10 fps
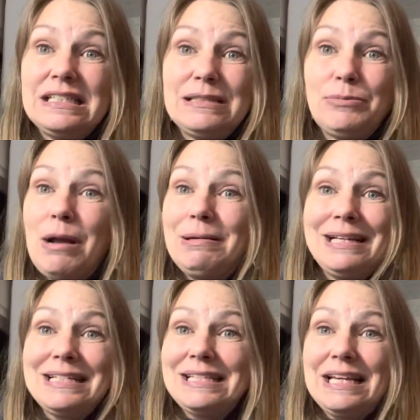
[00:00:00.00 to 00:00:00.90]
Probably
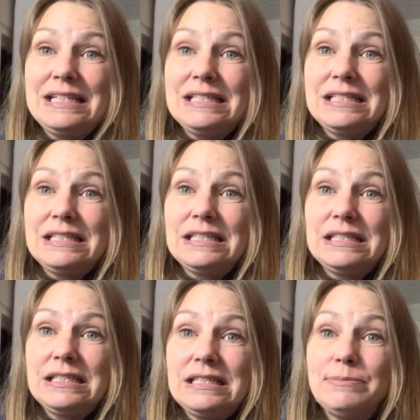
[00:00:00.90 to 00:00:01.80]
not tonight.
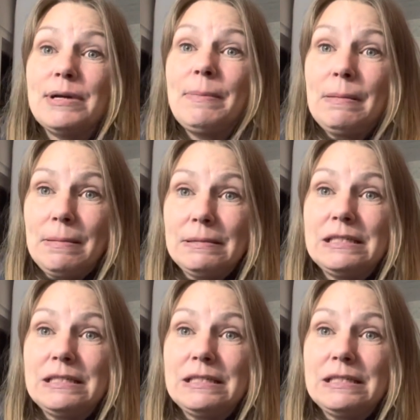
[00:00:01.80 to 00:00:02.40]
Probably